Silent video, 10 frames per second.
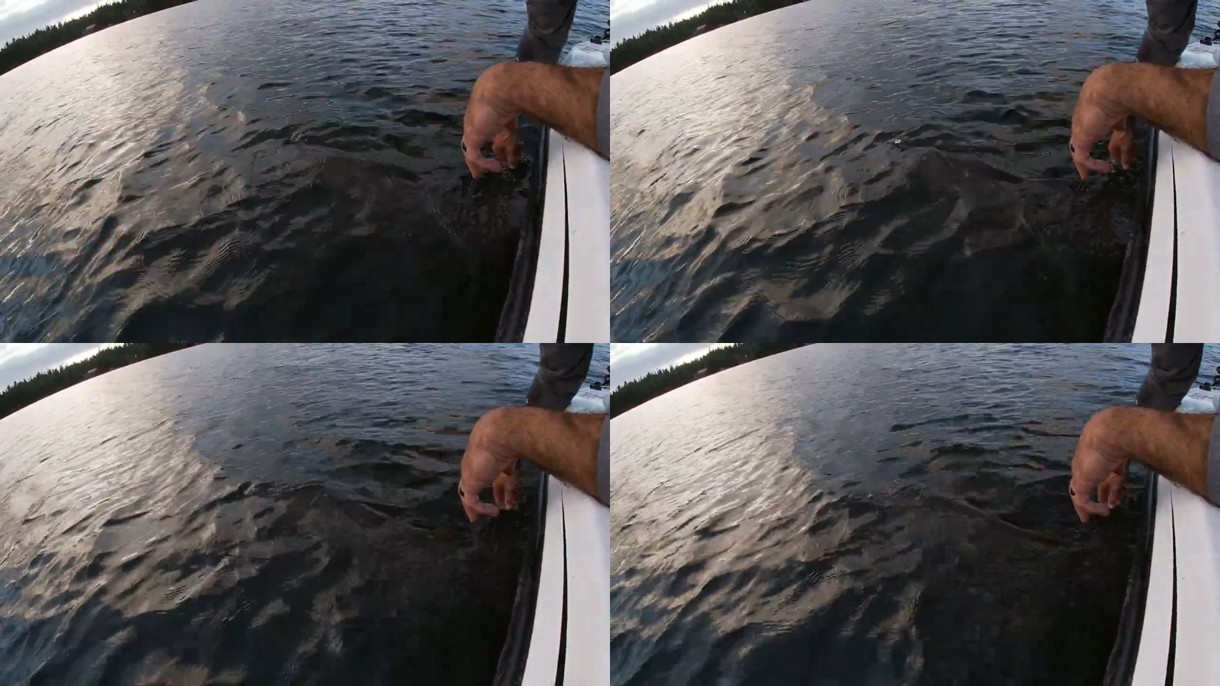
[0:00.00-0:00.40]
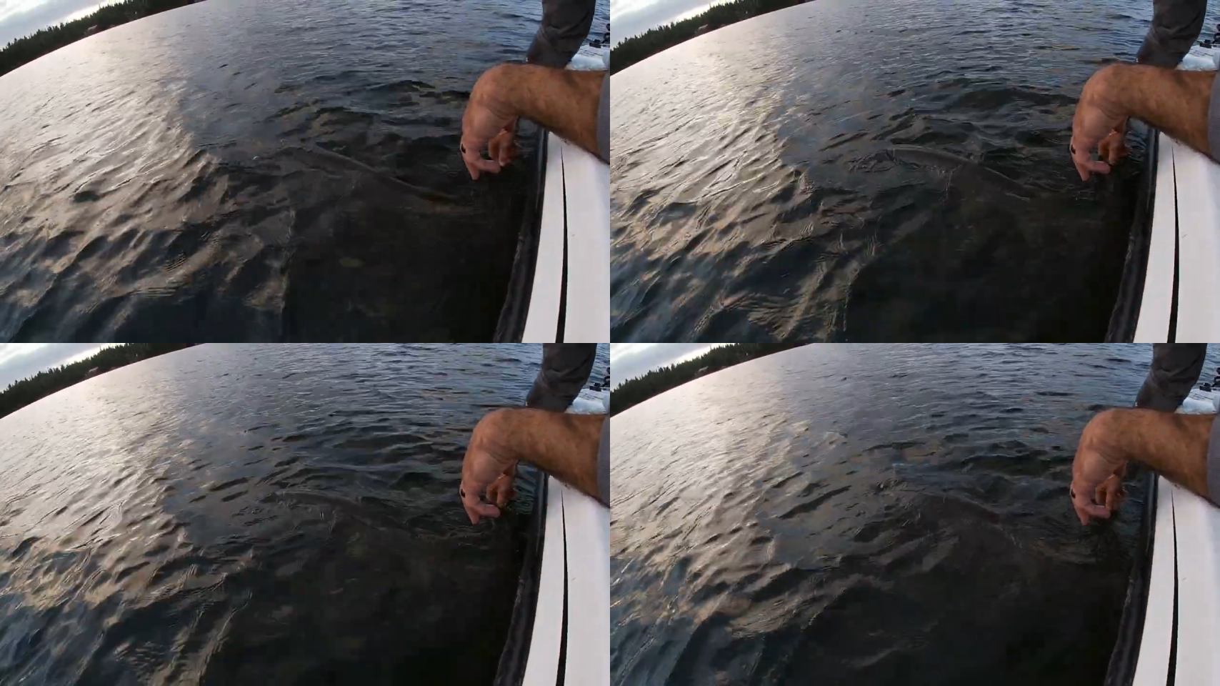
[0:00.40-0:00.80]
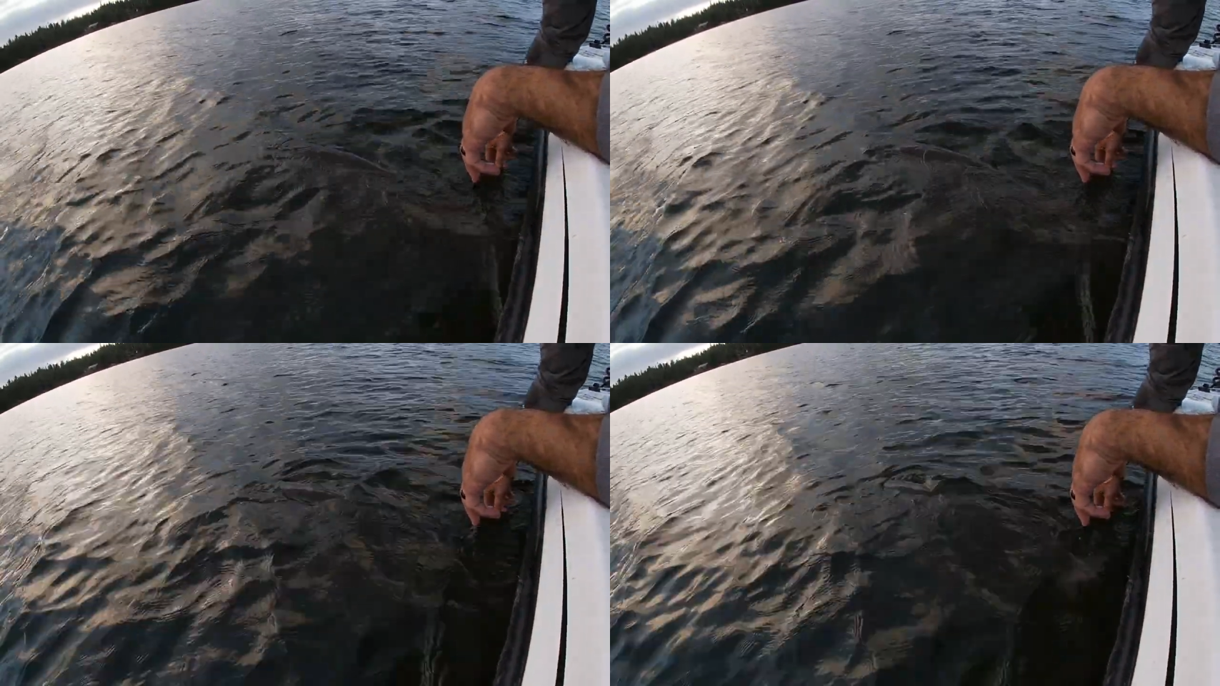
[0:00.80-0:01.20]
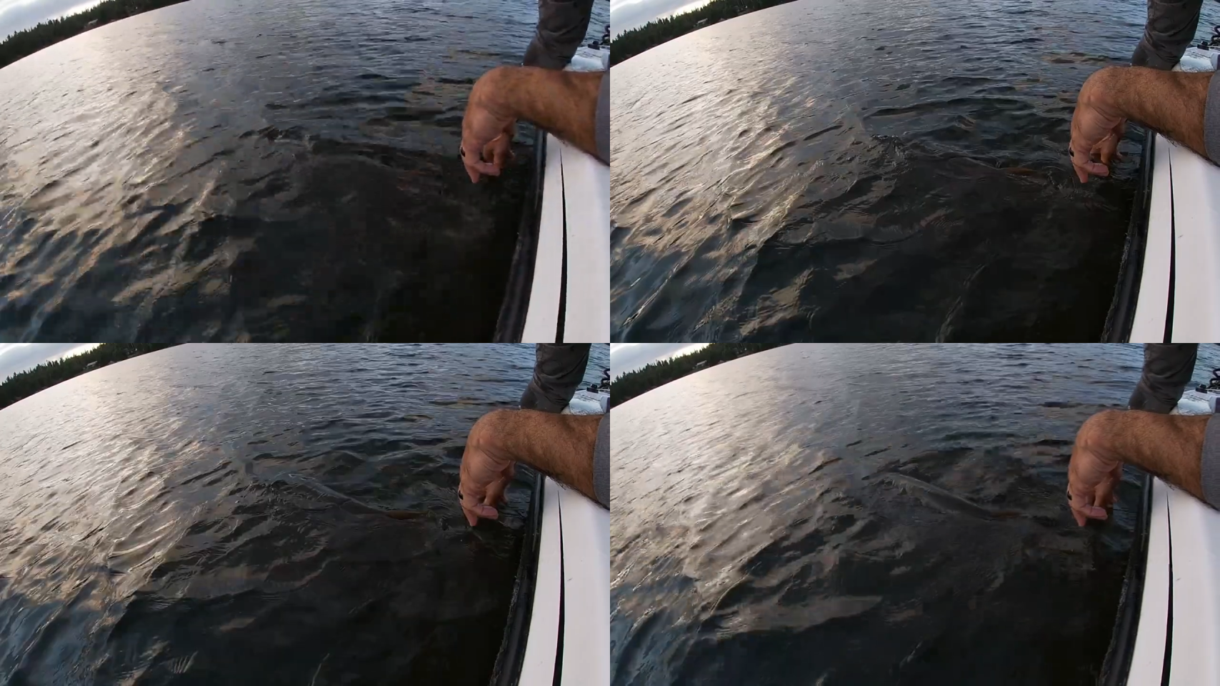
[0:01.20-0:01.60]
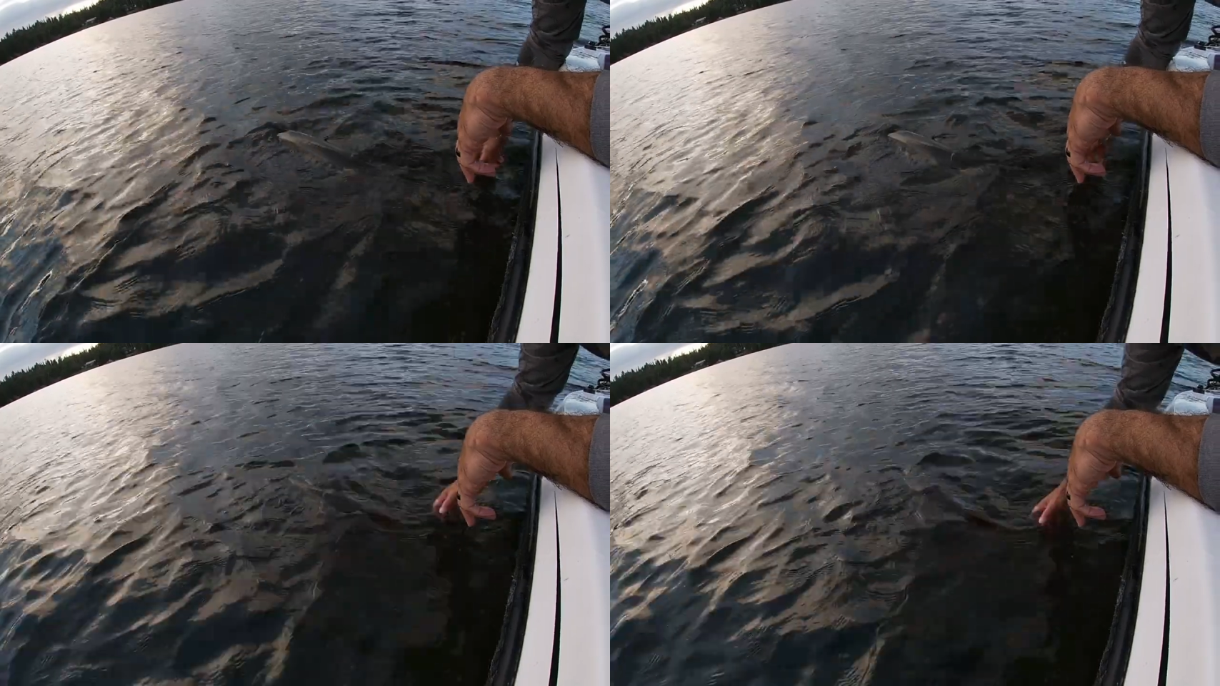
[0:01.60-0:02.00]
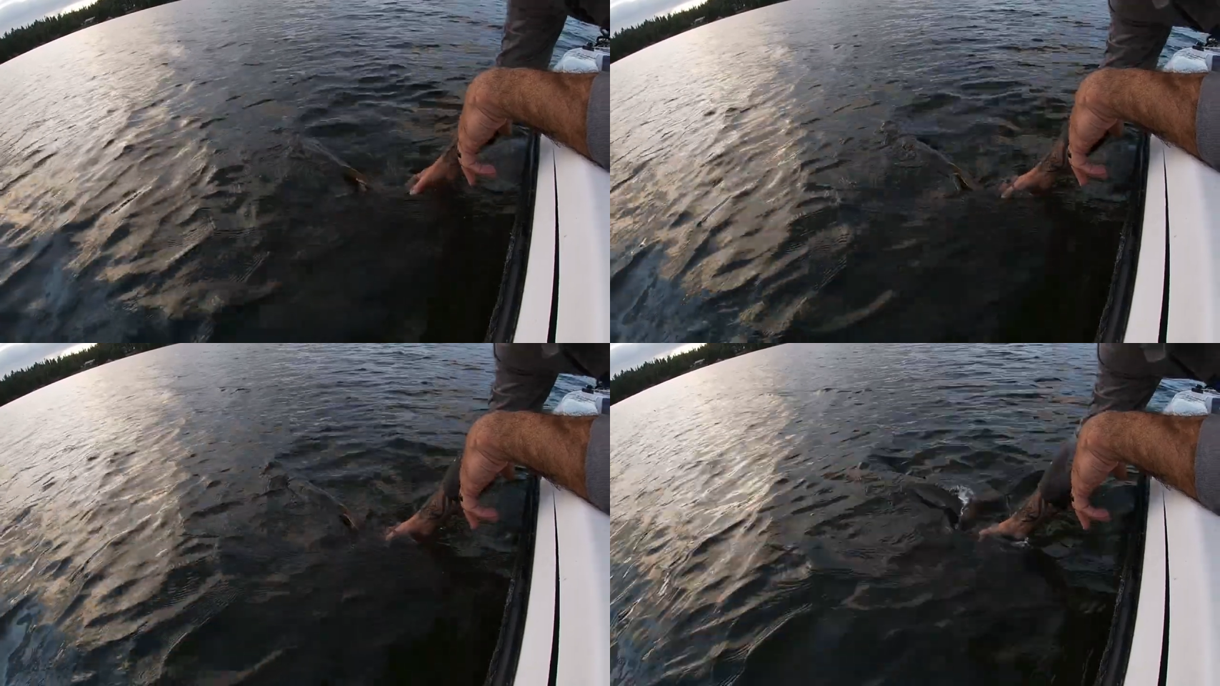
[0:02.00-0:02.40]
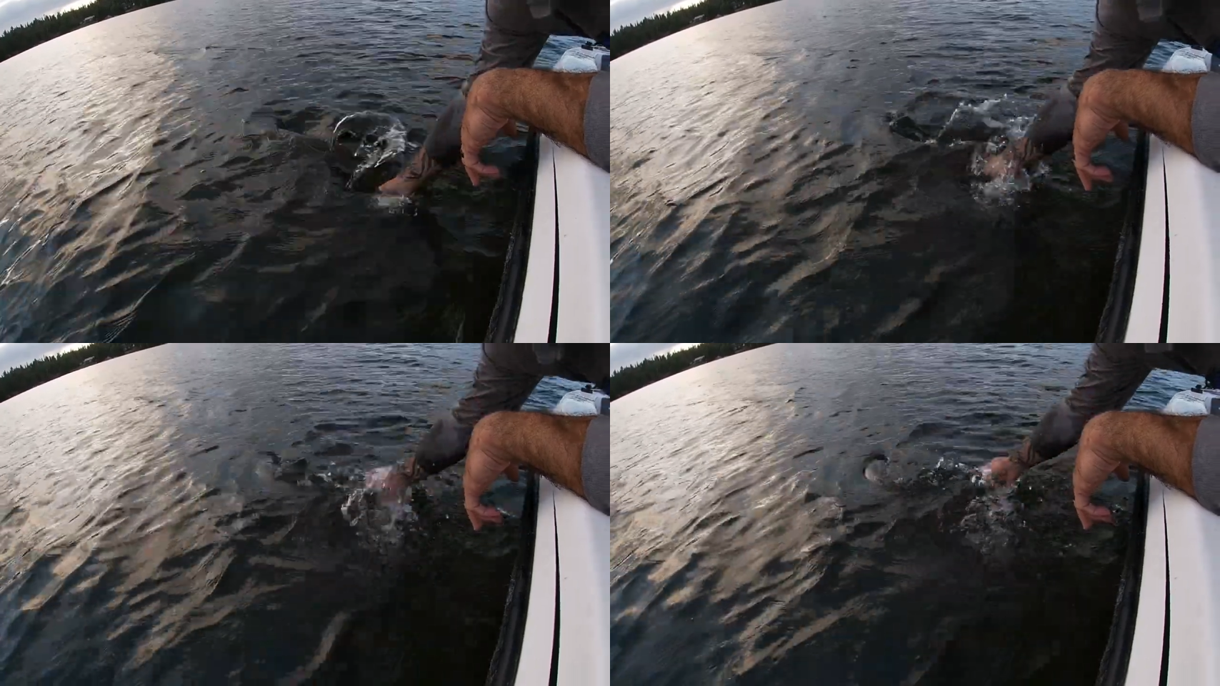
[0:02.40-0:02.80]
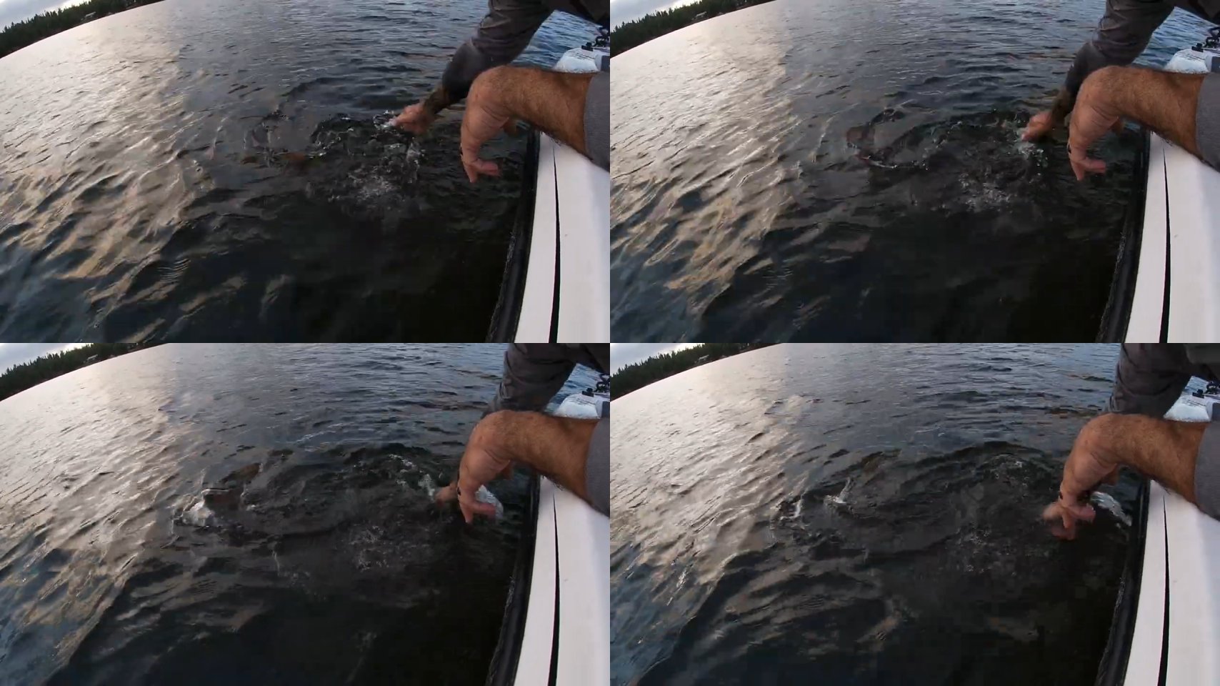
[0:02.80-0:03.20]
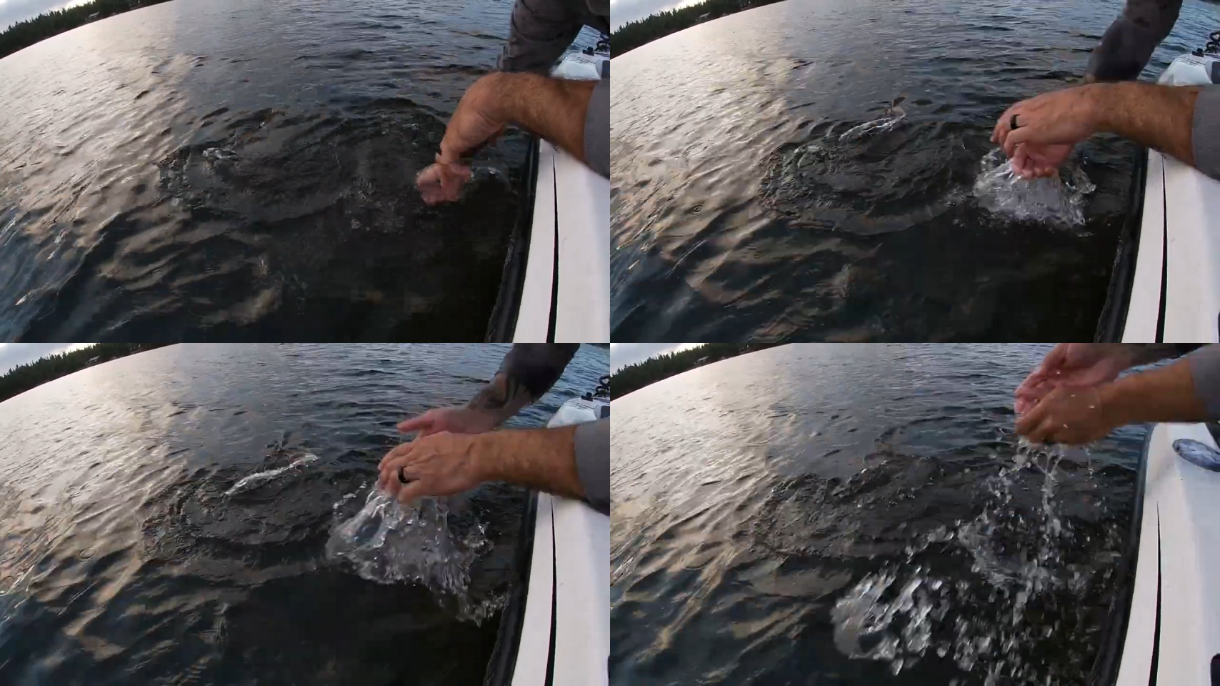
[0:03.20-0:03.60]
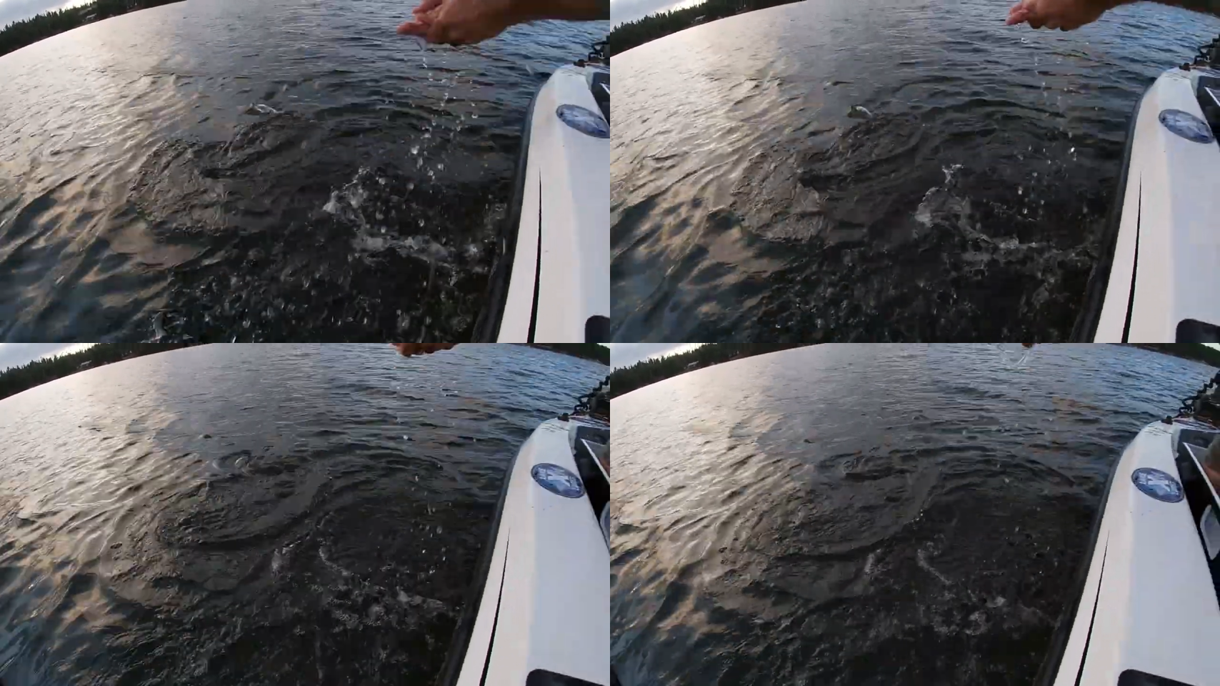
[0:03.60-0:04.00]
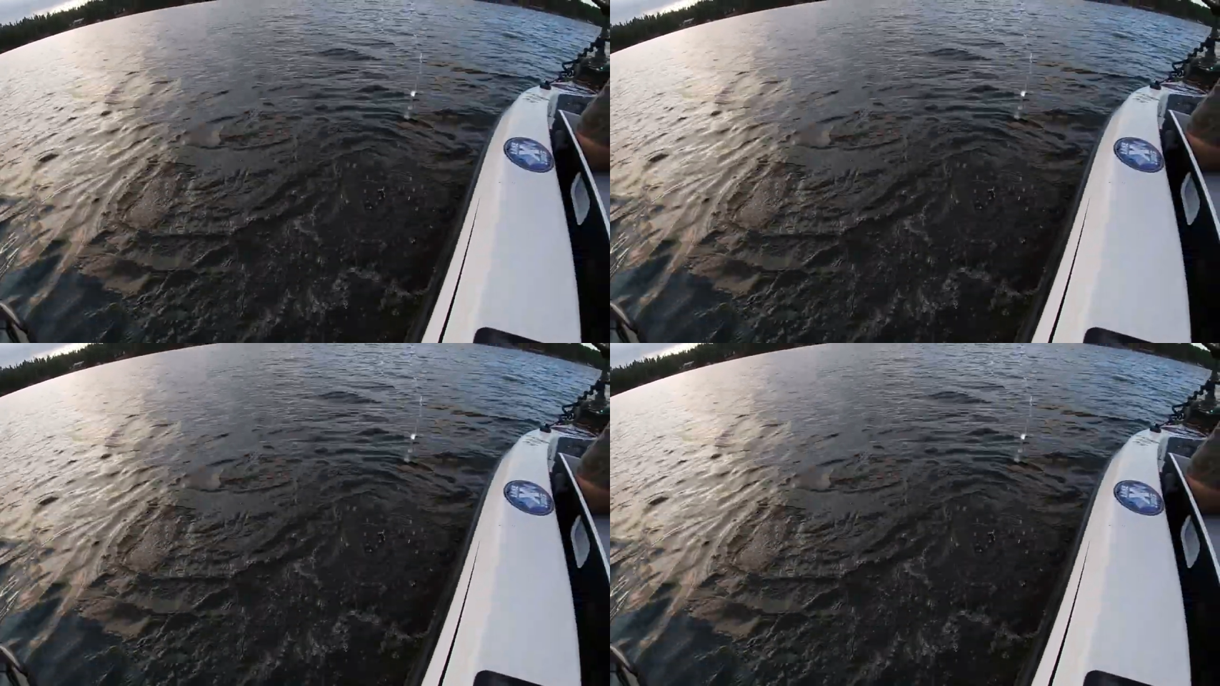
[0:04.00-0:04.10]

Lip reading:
Nobody's mouth can be seen.